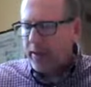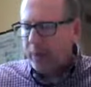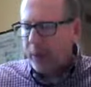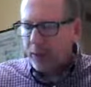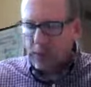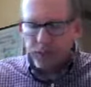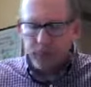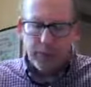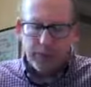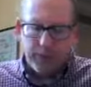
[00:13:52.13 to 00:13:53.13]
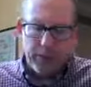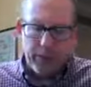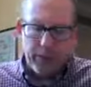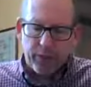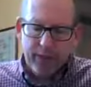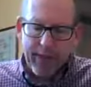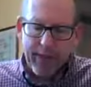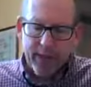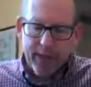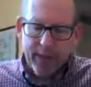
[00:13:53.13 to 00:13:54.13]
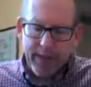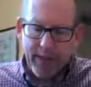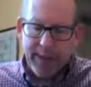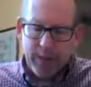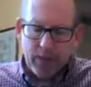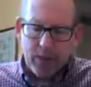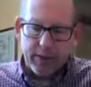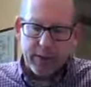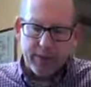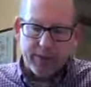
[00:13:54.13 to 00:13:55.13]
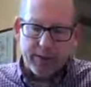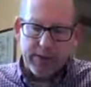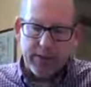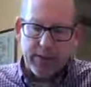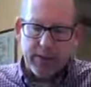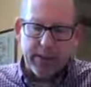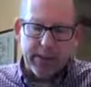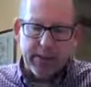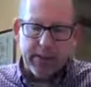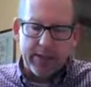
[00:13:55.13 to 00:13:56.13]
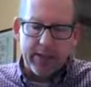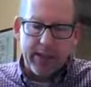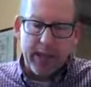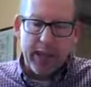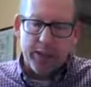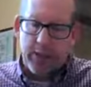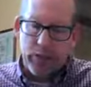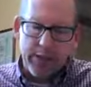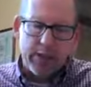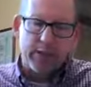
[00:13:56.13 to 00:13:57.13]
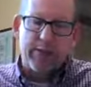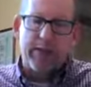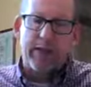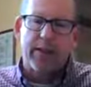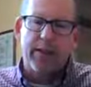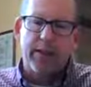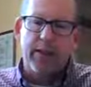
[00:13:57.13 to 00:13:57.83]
Pray for those who deal with the reality, the consequences of this disease, and the consequences of sin.